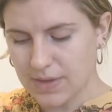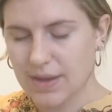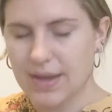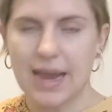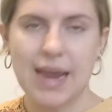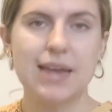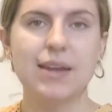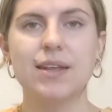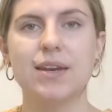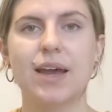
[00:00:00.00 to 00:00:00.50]

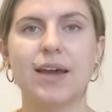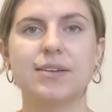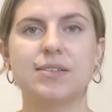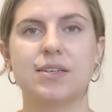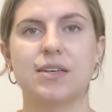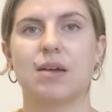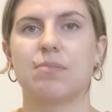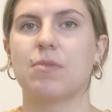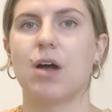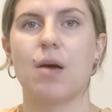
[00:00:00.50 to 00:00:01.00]

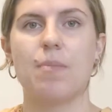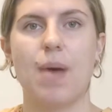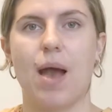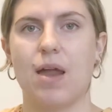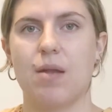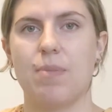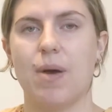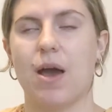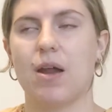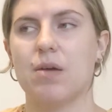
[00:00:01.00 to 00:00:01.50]
80-19, I'm not mad
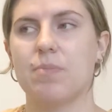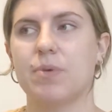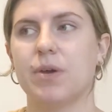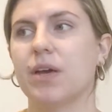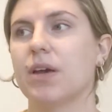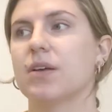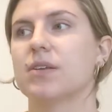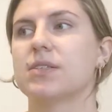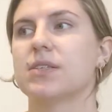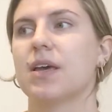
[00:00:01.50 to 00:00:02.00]
about it
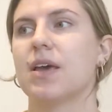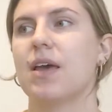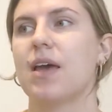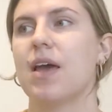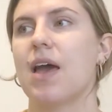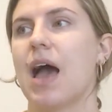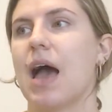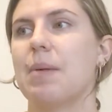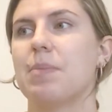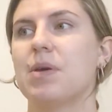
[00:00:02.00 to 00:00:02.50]
because
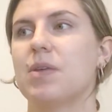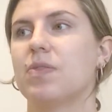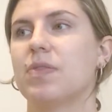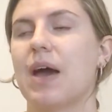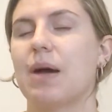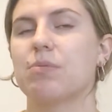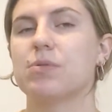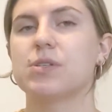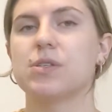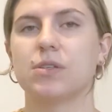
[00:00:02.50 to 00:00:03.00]

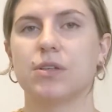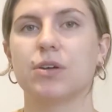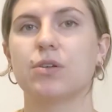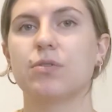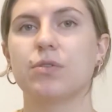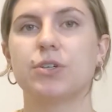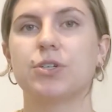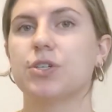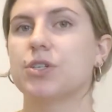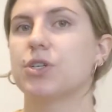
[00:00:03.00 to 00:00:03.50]
that was
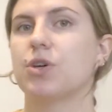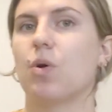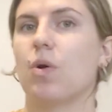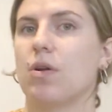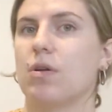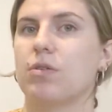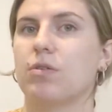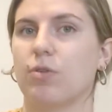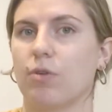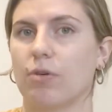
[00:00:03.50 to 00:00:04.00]
literally just going
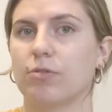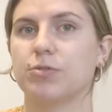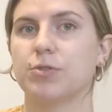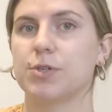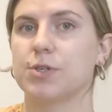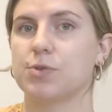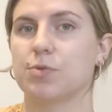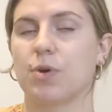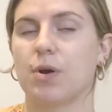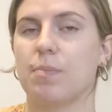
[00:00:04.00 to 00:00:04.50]
to the grocery
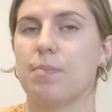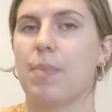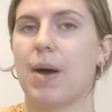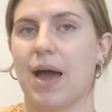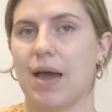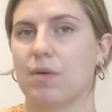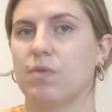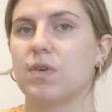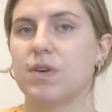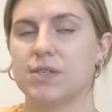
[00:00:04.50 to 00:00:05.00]
store and
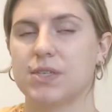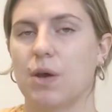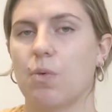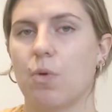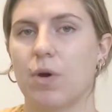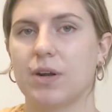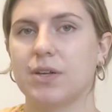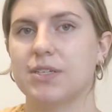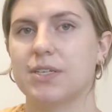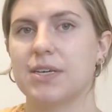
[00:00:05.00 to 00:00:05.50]
buying things I
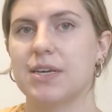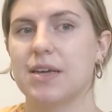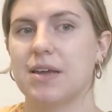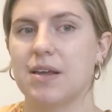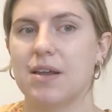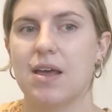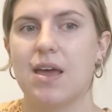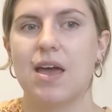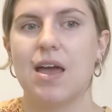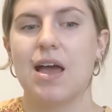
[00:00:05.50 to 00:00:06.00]
wanted to
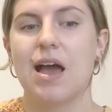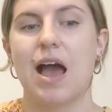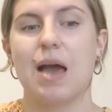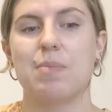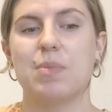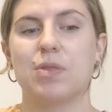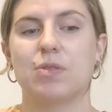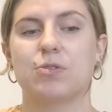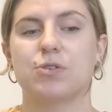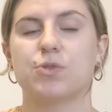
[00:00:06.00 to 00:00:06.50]
eat.
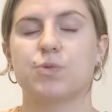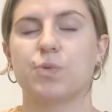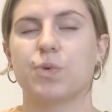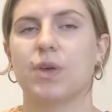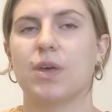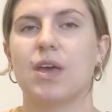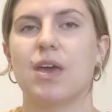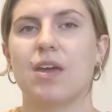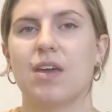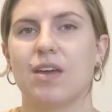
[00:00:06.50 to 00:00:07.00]
There's
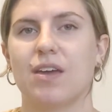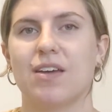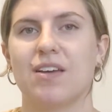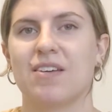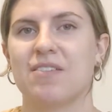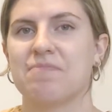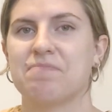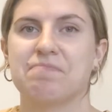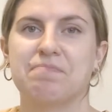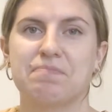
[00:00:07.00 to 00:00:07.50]
really
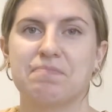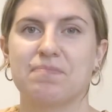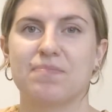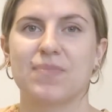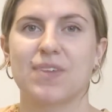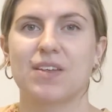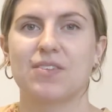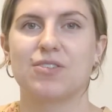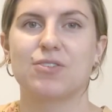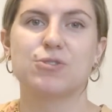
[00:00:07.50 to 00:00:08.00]

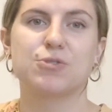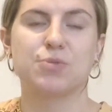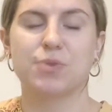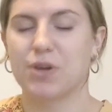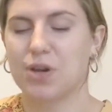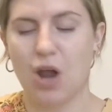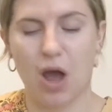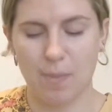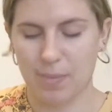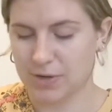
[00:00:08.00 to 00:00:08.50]

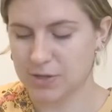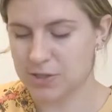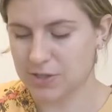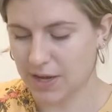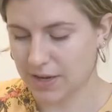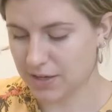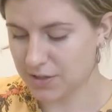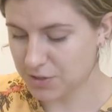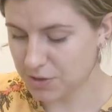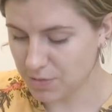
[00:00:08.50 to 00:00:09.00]
not much that
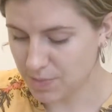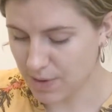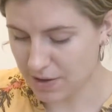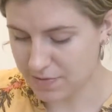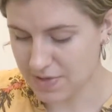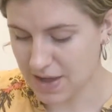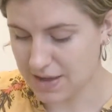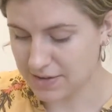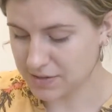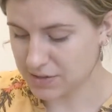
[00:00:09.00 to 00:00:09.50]
I can do about
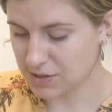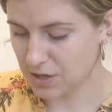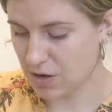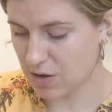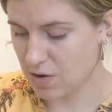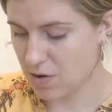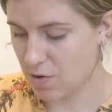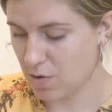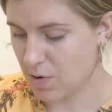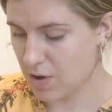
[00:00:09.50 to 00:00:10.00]
that.
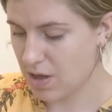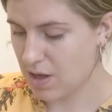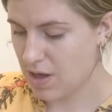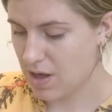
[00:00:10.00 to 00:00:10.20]
So